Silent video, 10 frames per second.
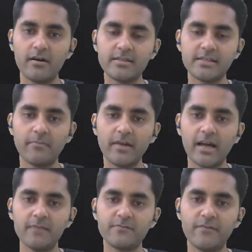
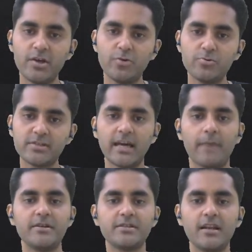sometimes we use
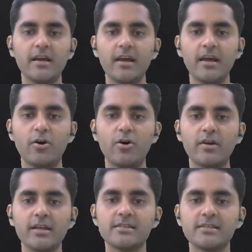capital A, or
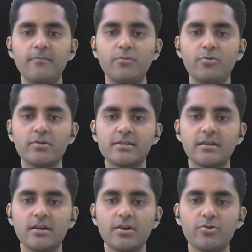in some books,
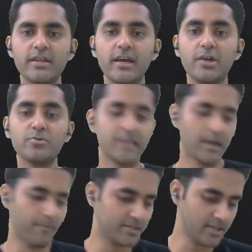you know, they use
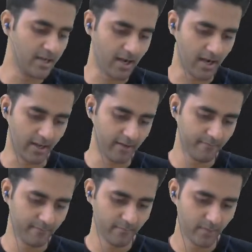capital I.
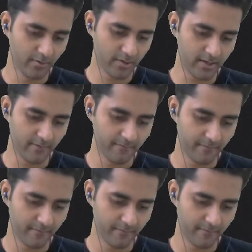Okay.